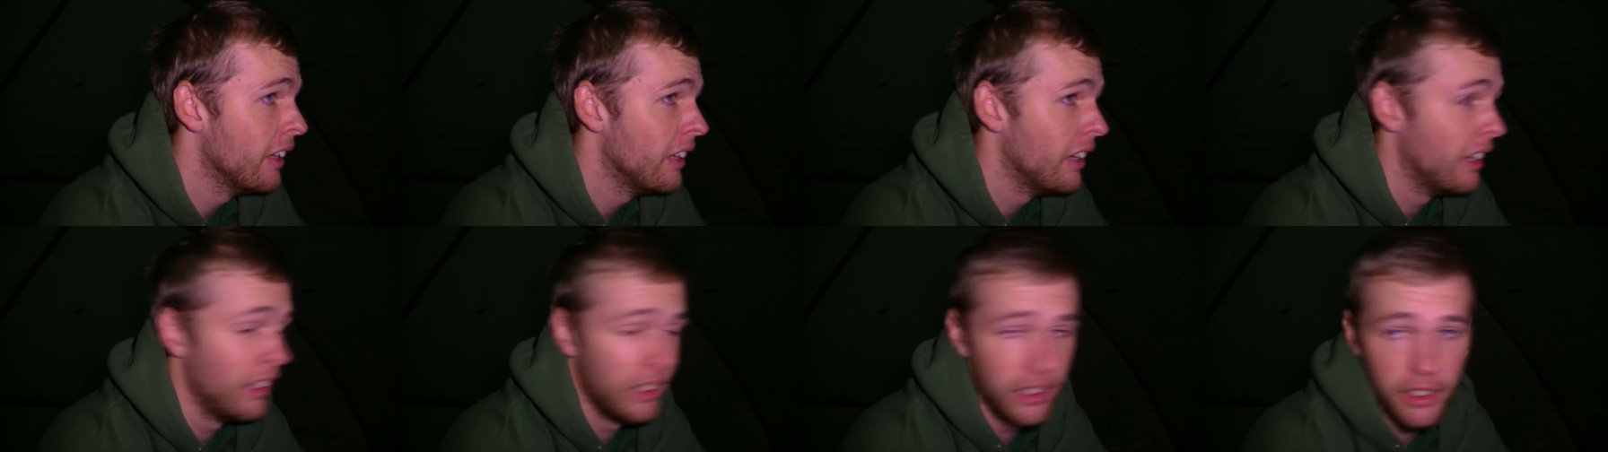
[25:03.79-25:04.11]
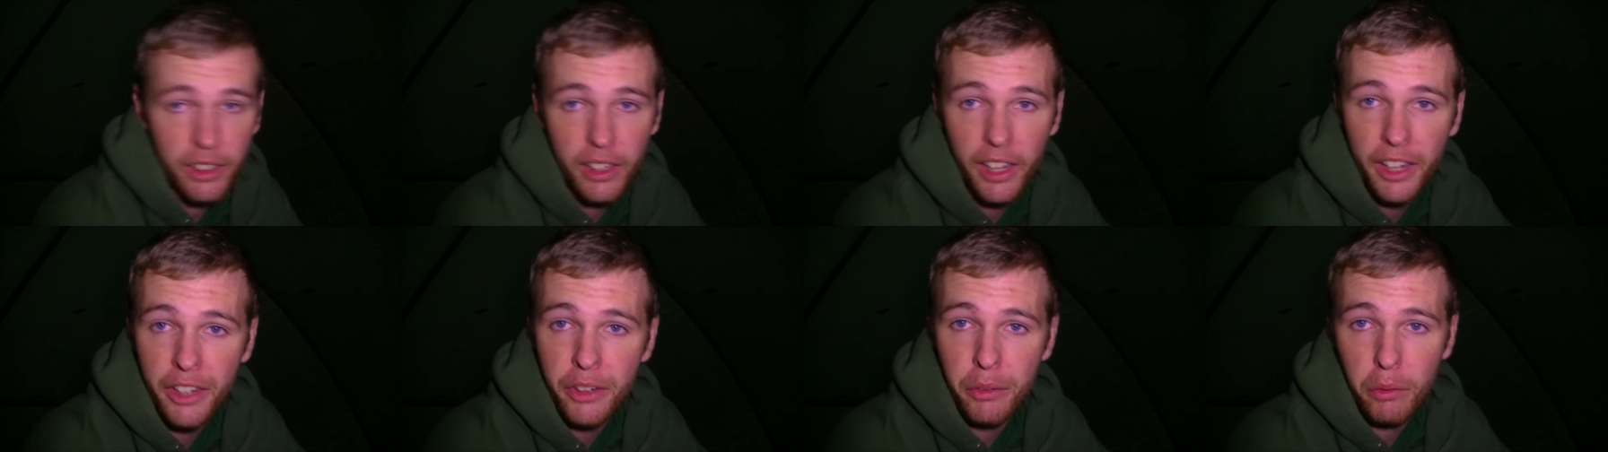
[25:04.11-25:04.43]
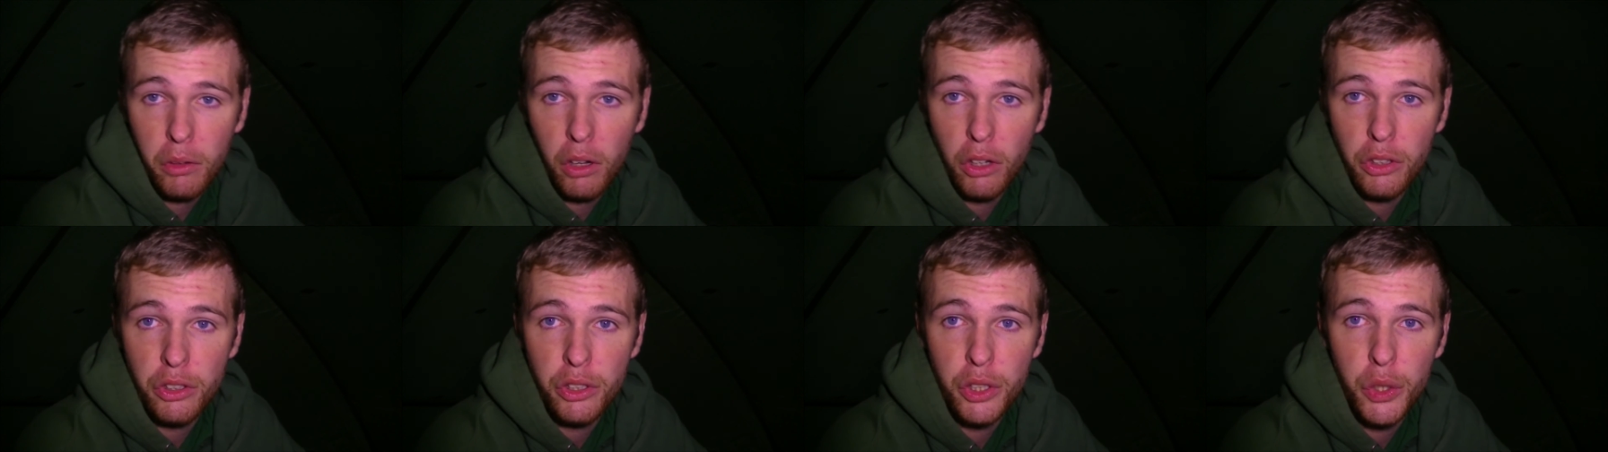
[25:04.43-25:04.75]
Ended up
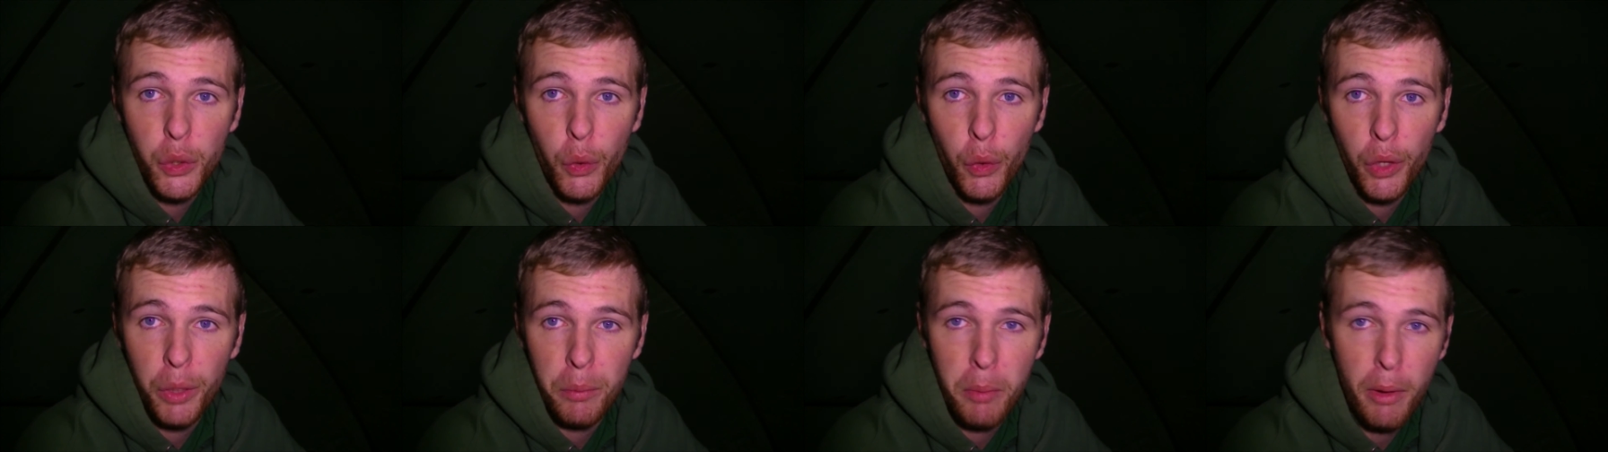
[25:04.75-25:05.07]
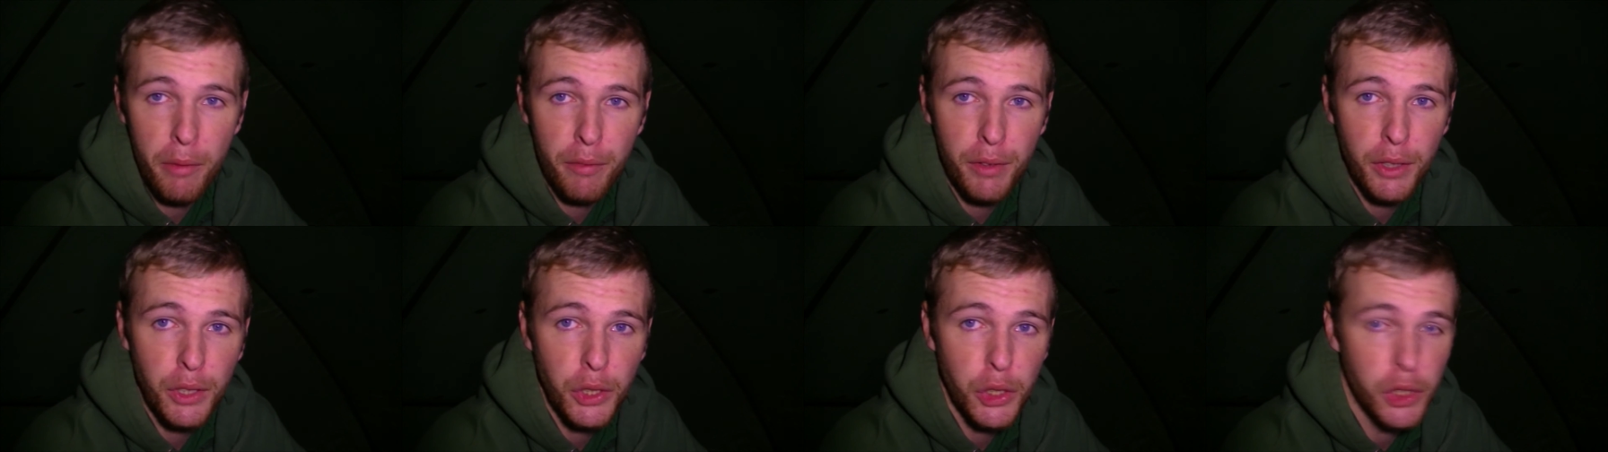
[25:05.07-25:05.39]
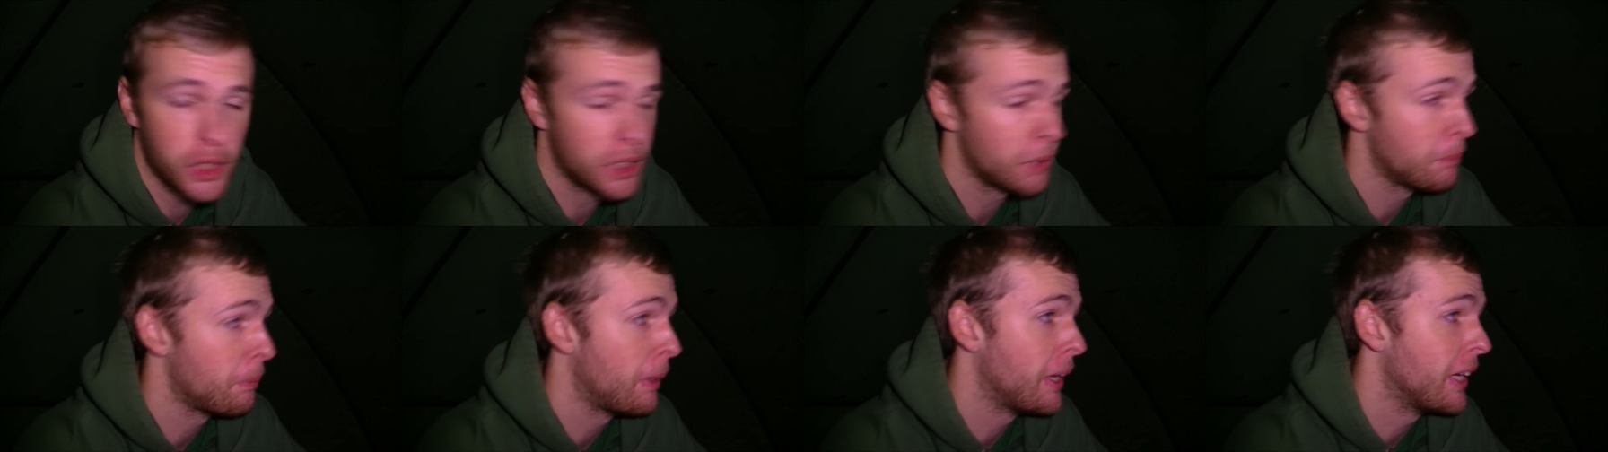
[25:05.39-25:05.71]
closing the door on the bivvy and
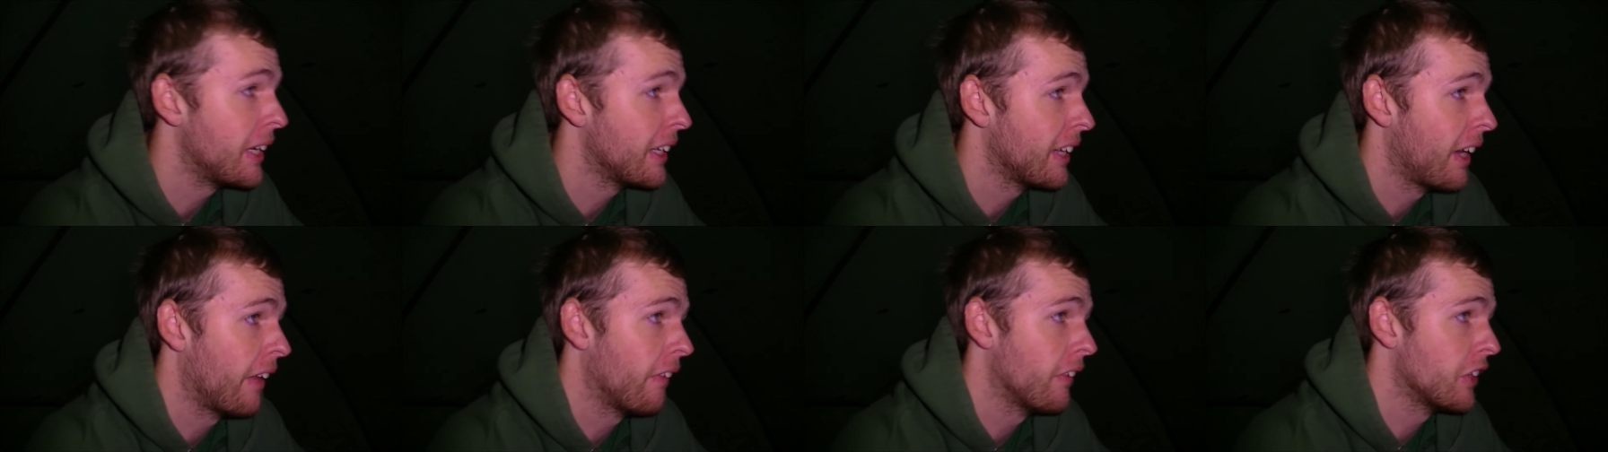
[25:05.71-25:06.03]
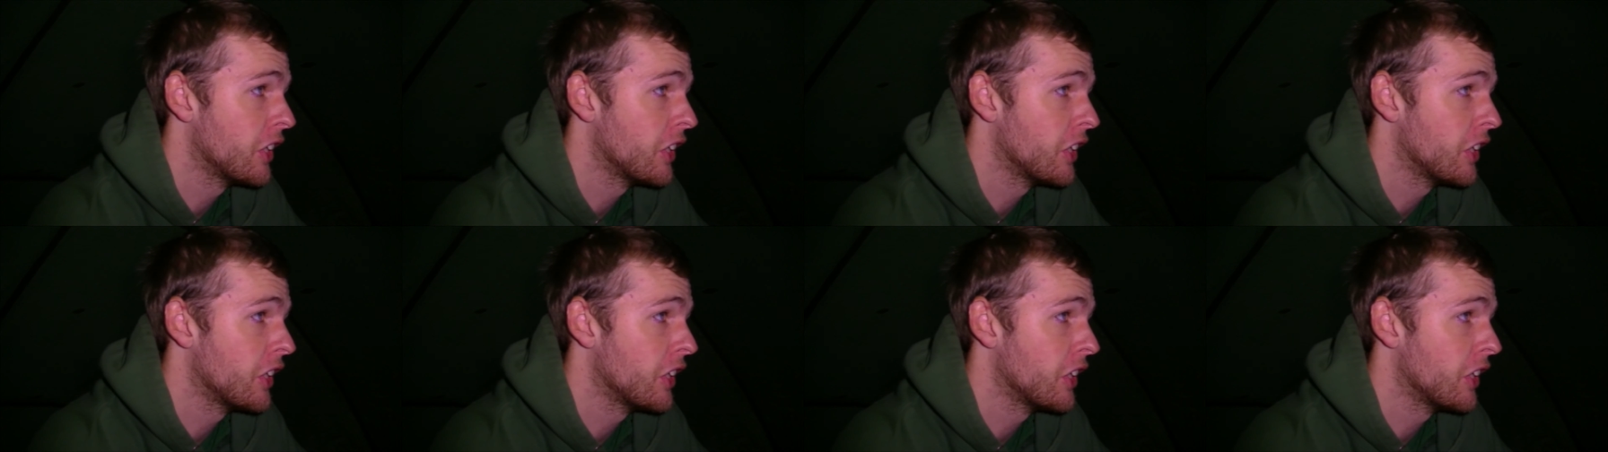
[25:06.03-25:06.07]
just peeking out the